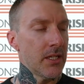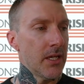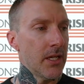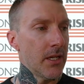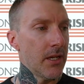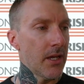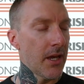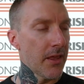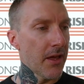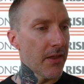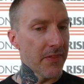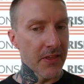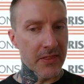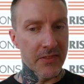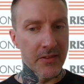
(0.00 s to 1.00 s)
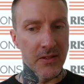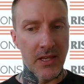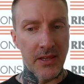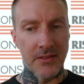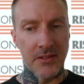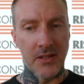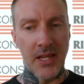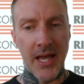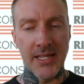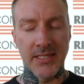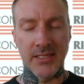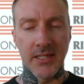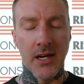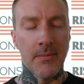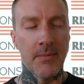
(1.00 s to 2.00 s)
And I think the
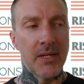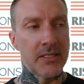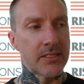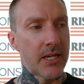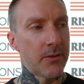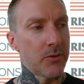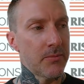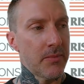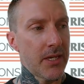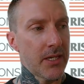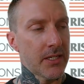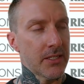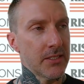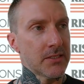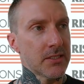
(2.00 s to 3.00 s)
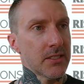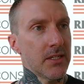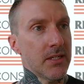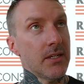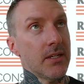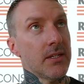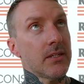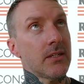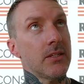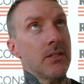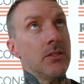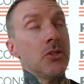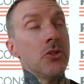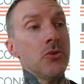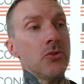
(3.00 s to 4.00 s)
last comment I would make is
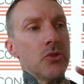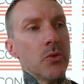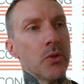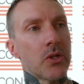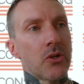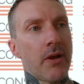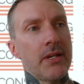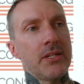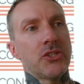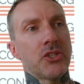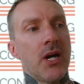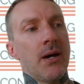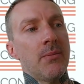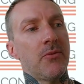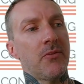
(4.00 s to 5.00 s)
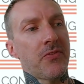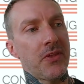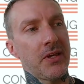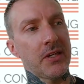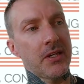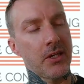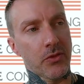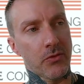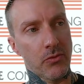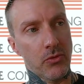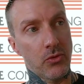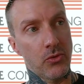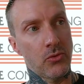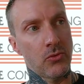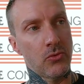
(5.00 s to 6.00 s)
you do a great job of thinking
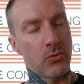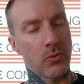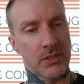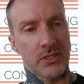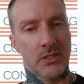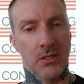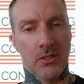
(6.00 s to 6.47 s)
through what's the